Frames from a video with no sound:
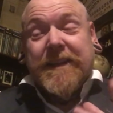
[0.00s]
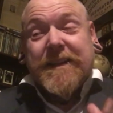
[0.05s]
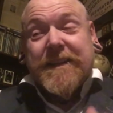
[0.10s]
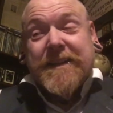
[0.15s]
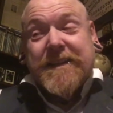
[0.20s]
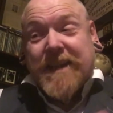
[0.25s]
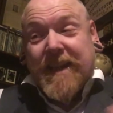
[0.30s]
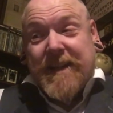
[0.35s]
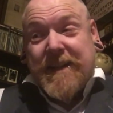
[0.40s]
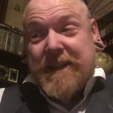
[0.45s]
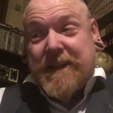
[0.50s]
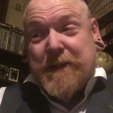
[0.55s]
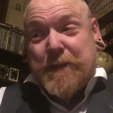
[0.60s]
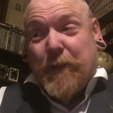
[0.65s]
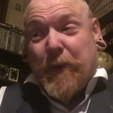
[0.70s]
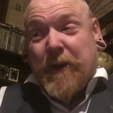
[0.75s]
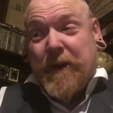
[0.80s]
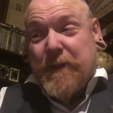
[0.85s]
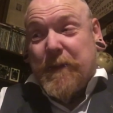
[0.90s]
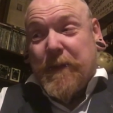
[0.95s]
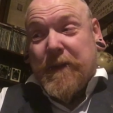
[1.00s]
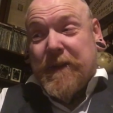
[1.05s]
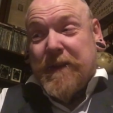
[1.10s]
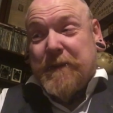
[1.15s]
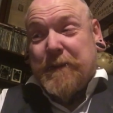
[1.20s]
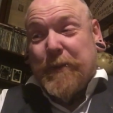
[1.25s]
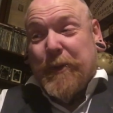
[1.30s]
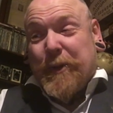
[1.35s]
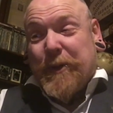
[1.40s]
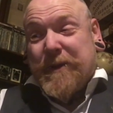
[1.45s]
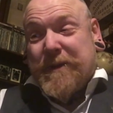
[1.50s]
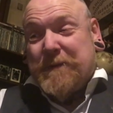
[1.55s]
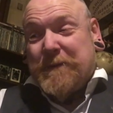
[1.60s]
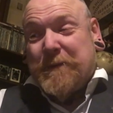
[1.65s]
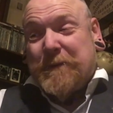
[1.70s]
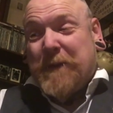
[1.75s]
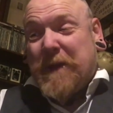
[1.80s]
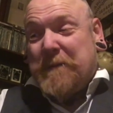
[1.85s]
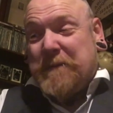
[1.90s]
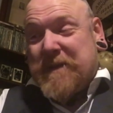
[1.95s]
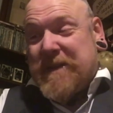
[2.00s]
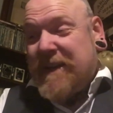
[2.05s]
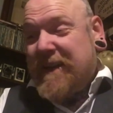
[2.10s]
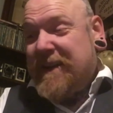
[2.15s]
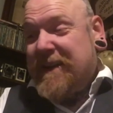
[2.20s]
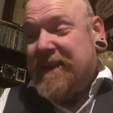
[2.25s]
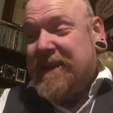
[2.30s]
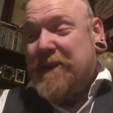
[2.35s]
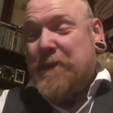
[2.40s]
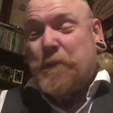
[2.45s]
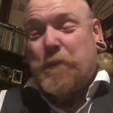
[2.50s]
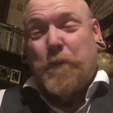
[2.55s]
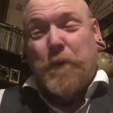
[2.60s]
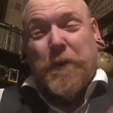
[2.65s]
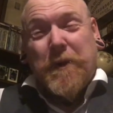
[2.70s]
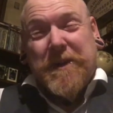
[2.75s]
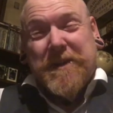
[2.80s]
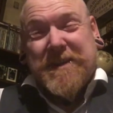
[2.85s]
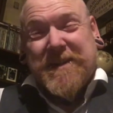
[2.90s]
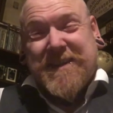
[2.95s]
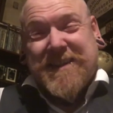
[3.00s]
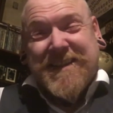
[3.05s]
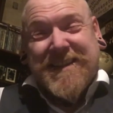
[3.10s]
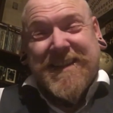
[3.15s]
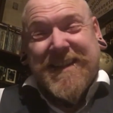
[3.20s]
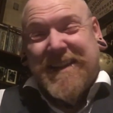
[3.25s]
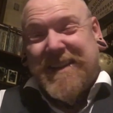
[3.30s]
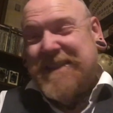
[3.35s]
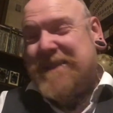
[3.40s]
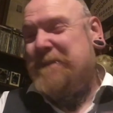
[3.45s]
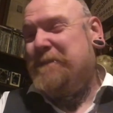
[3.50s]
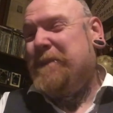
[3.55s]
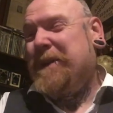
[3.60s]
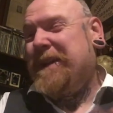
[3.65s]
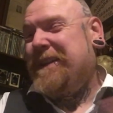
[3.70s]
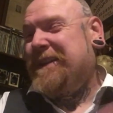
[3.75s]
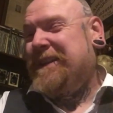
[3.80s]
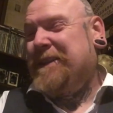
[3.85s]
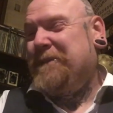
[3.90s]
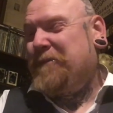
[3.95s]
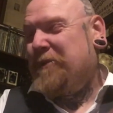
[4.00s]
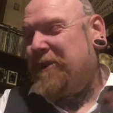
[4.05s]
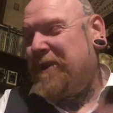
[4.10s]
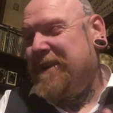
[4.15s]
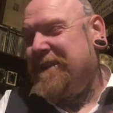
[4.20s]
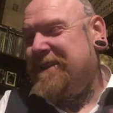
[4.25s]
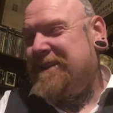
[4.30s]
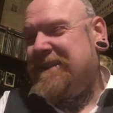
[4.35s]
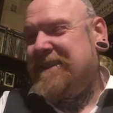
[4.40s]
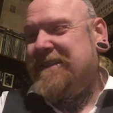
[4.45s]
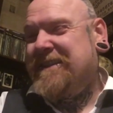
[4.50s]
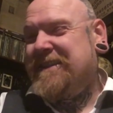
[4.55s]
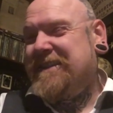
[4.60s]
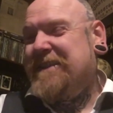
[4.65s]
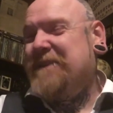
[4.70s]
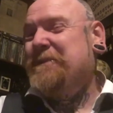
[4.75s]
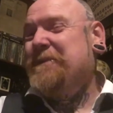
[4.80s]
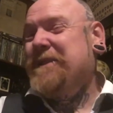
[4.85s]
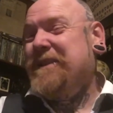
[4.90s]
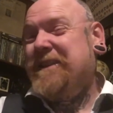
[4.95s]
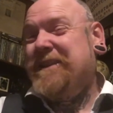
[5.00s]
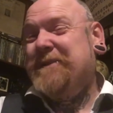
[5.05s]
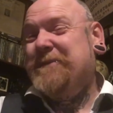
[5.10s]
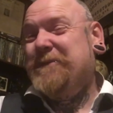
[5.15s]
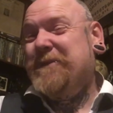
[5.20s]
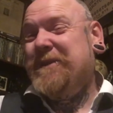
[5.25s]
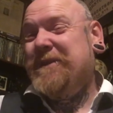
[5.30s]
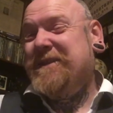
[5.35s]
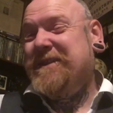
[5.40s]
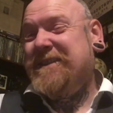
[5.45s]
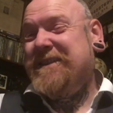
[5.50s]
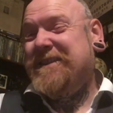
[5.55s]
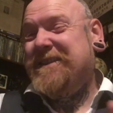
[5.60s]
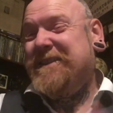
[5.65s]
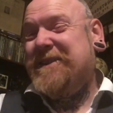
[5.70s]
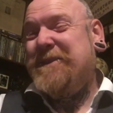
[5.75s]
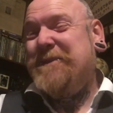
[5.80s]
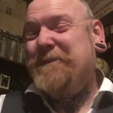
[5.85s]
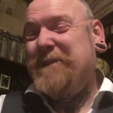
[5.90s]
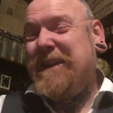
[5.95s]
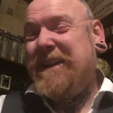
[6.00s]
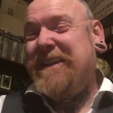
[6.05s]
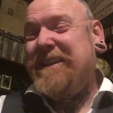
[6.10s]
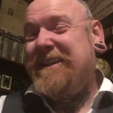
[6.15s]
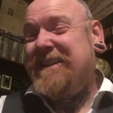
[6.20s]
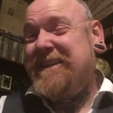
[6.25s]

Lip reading: said he'd spotted one on a book website that wasn't as badly priced as some of the ones normally are,